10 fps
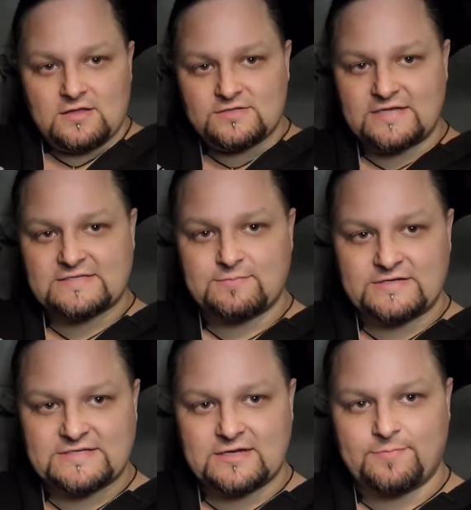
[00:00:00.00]
Testing my
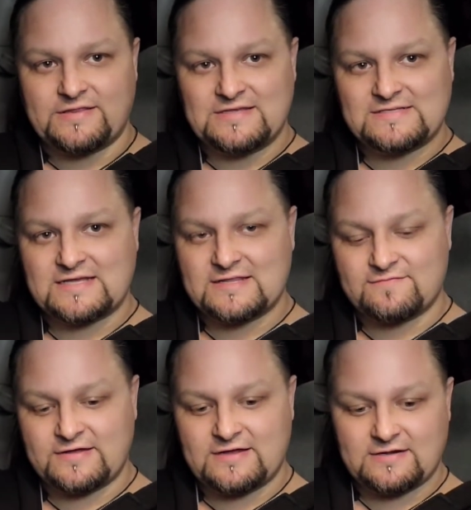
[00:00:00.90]
setup on the inside of the
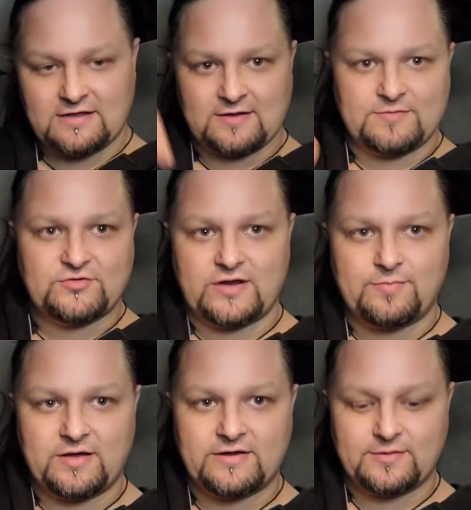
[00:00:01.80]
van. I got my
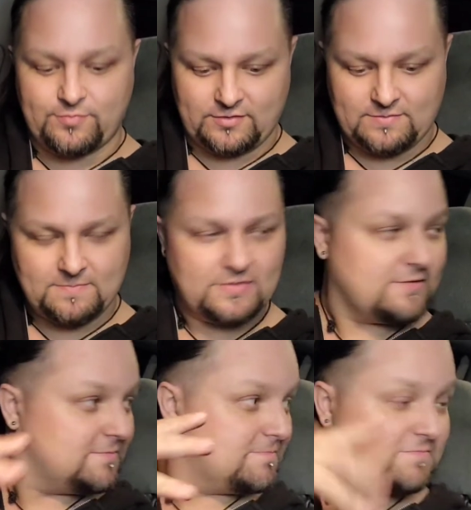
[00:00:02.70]
tripod up,
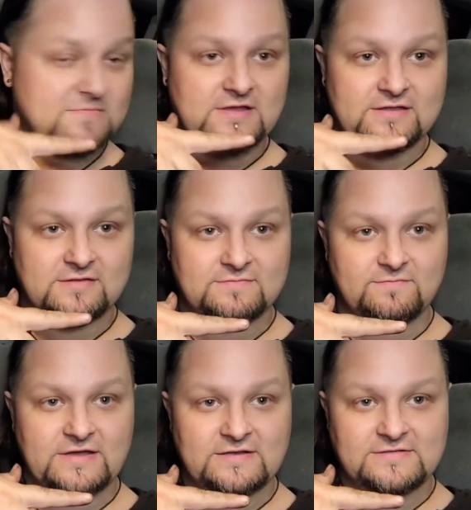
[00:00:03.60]
got this
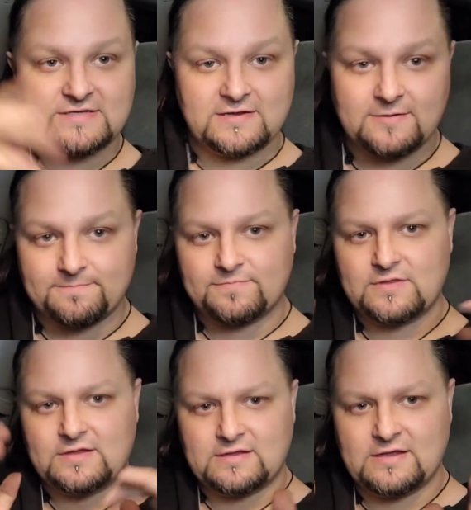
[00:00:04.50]
van set up.
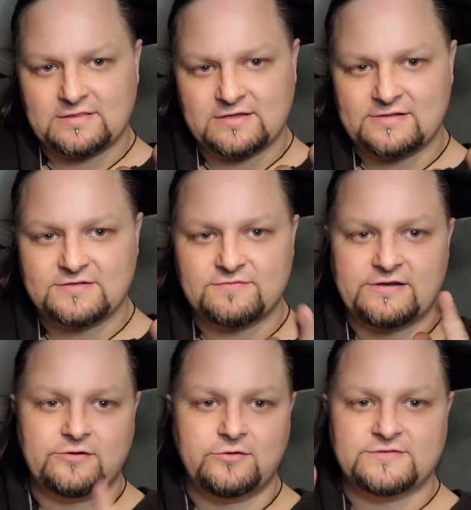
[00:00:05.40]
At the end of this
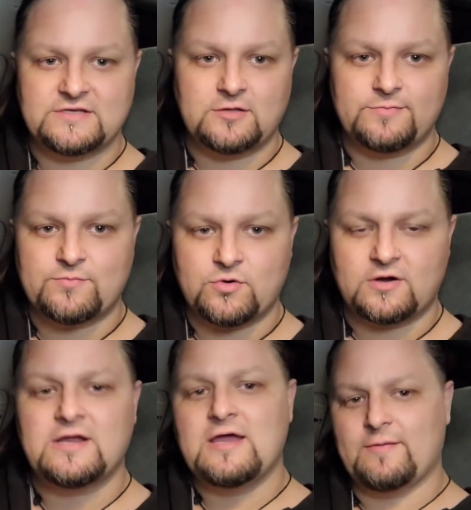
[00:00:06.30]
video, you'll see a little bit
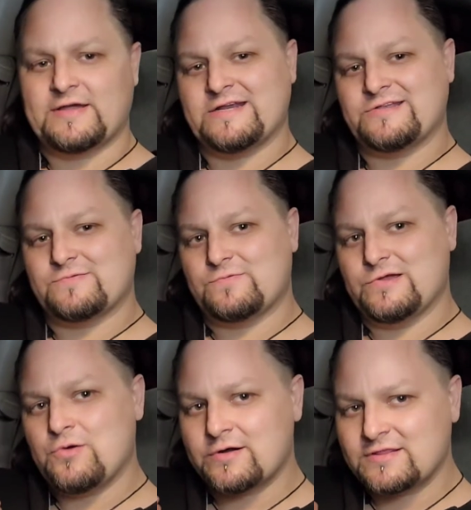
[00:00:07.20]
more. I'm kind of
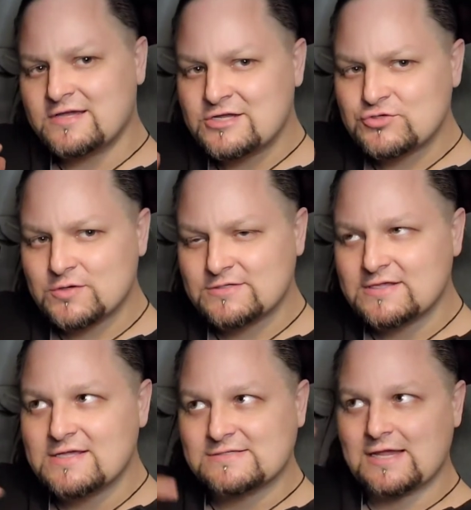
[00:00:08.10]
recording the intro to
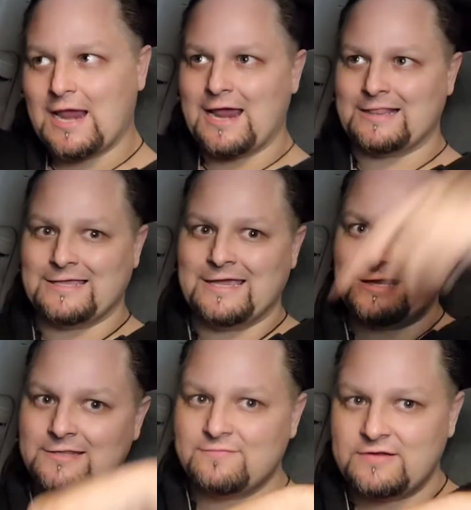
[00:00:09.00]
this at the end of the